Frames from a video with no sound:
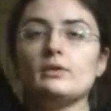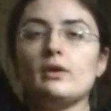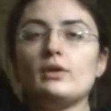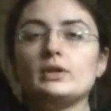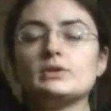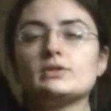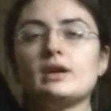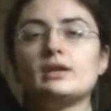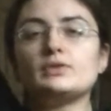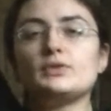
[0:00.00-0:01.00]
going to
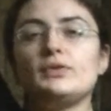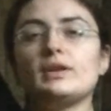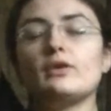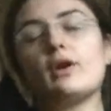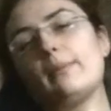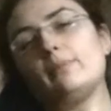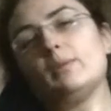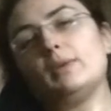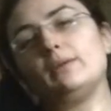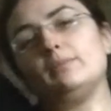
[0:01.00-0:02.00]
start to feel your
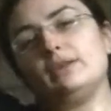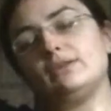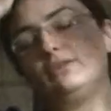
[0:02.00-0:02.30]
abdomen a bit